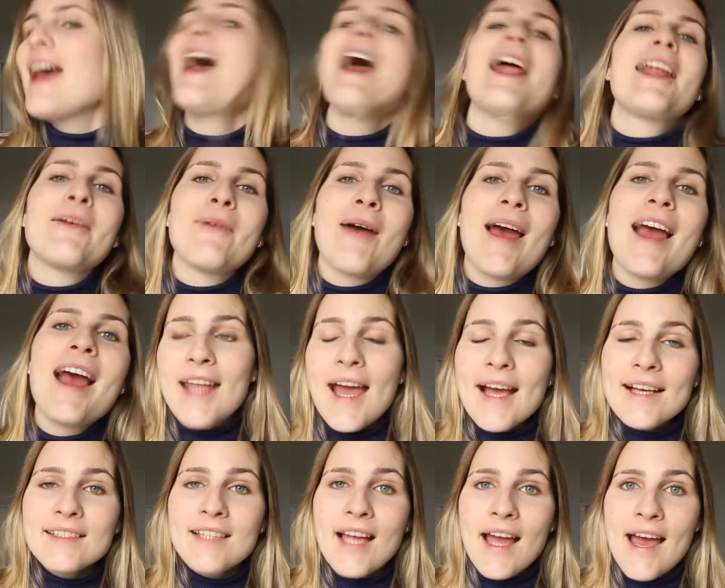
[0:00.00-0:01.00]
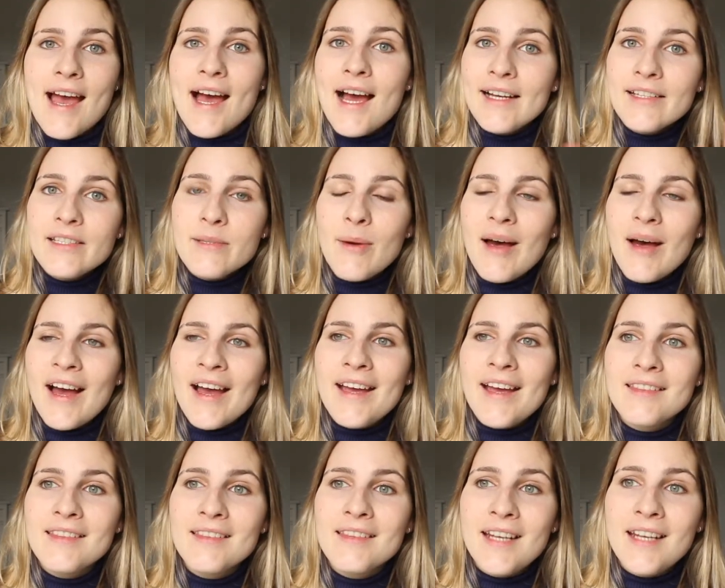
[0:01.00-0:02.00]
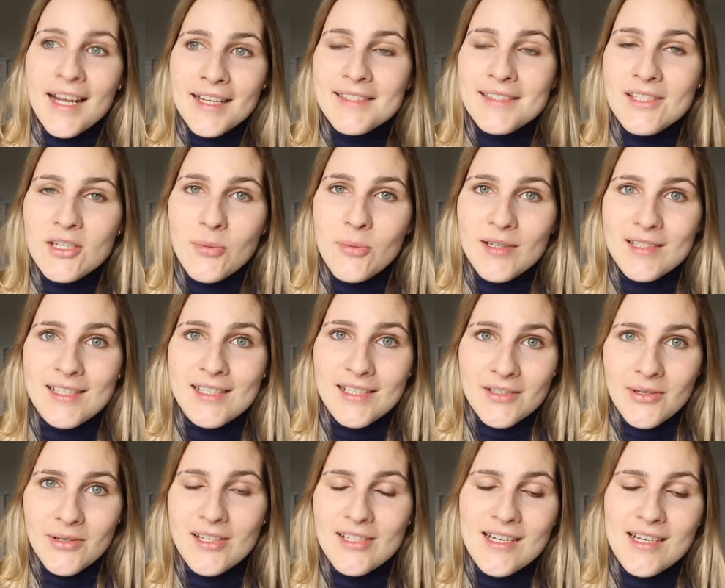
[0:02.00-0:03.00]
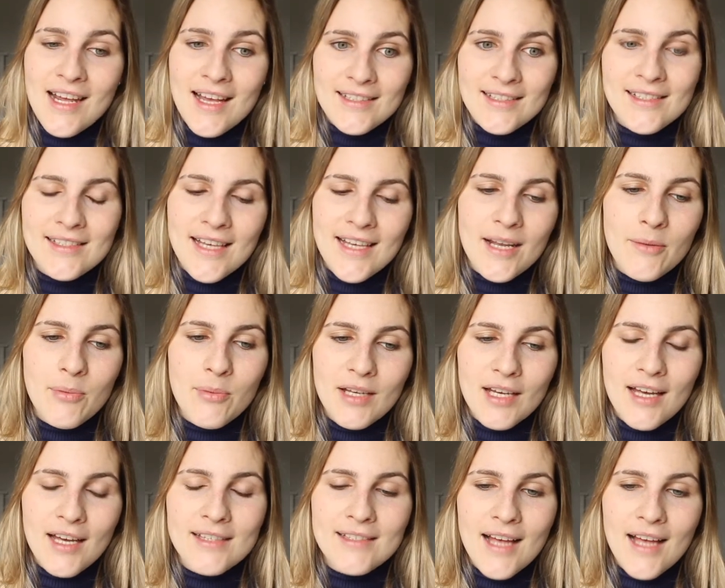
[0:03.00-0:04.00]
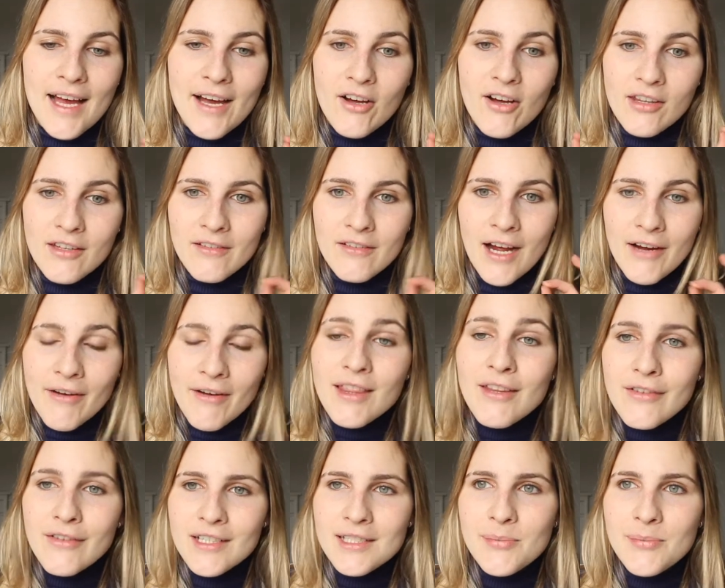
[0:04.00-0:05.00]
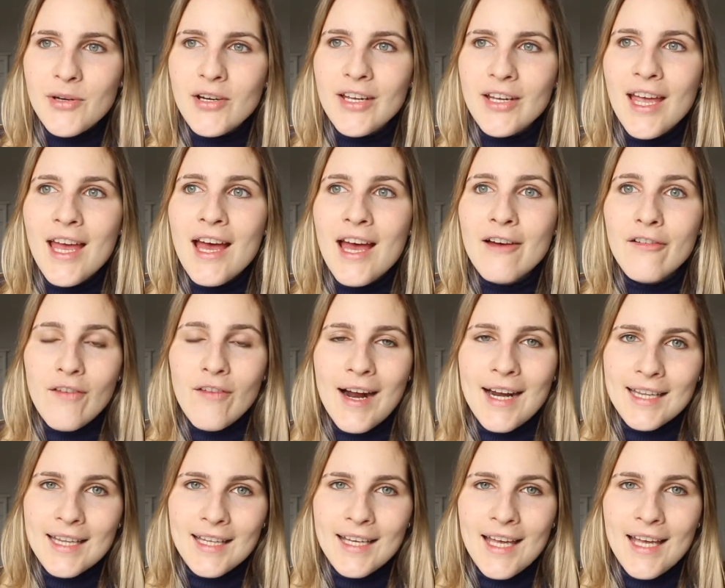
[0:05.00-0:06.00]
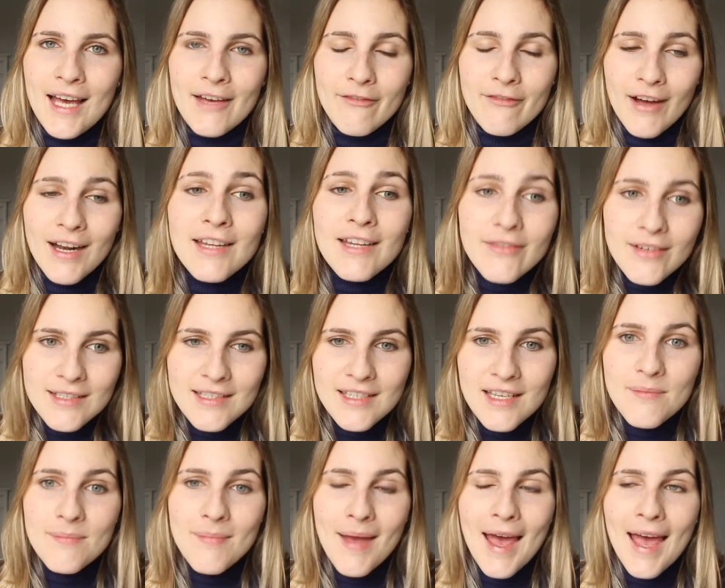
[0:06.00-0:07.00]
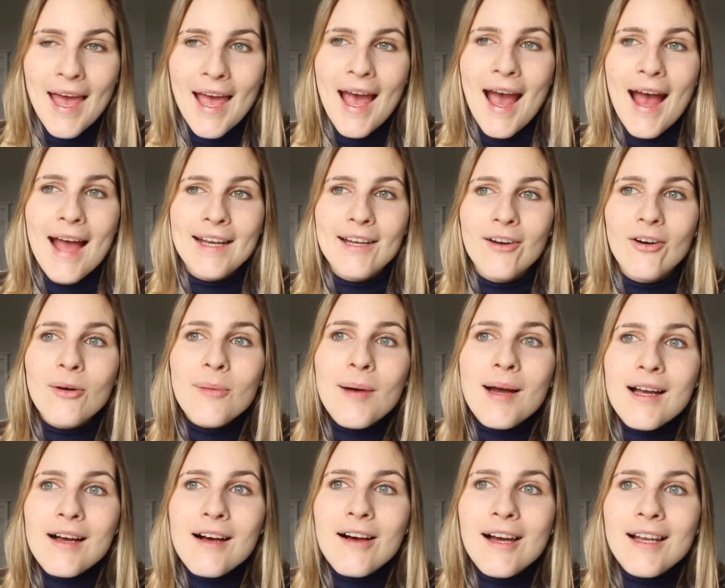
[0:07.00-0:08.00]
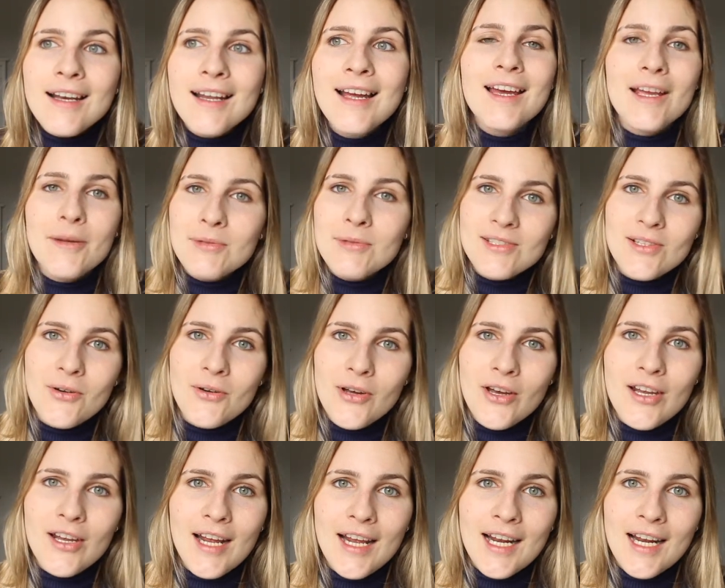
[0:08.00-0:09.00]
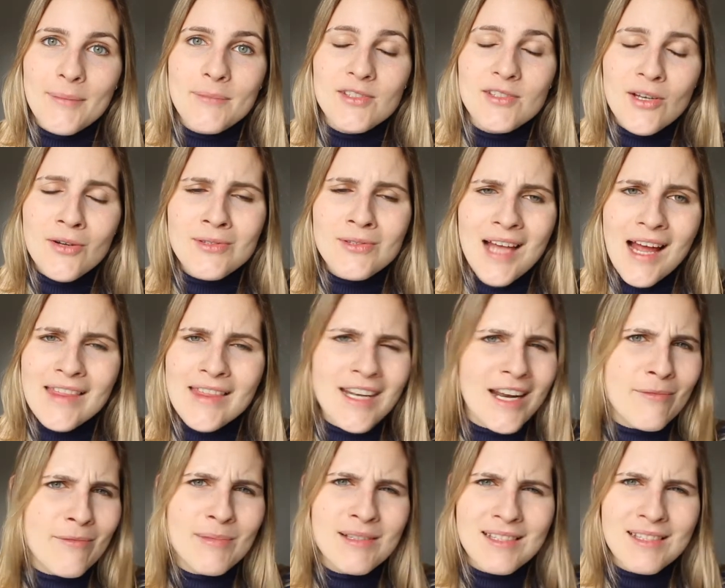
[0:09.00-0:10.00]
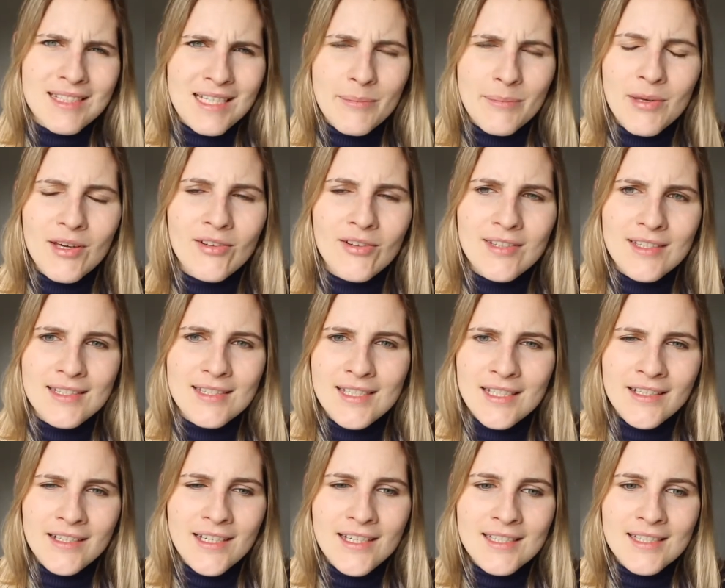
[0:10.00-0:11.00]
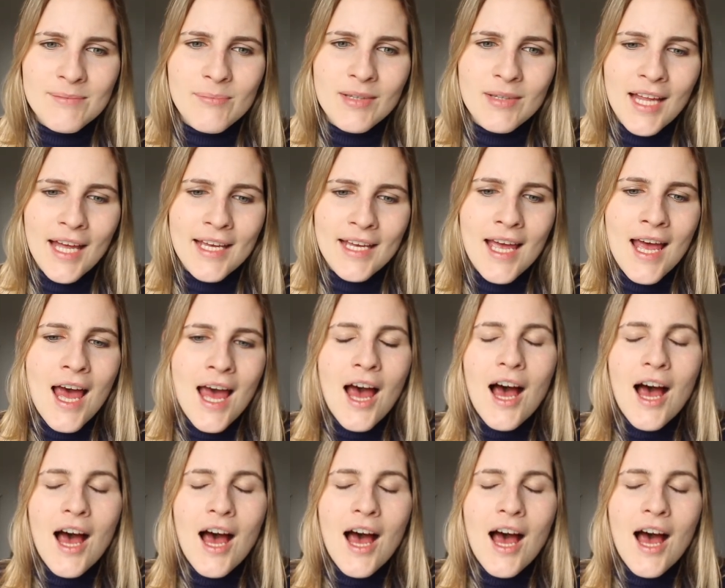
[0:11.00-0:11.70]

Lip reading: Anyway, next I had to buy the next two books in the trilogy, as I said, because I read the first book, finally. I finally finished it in May, and oh my god, it was so good, and I'm so sad that I've been sleeping on this series, but, like,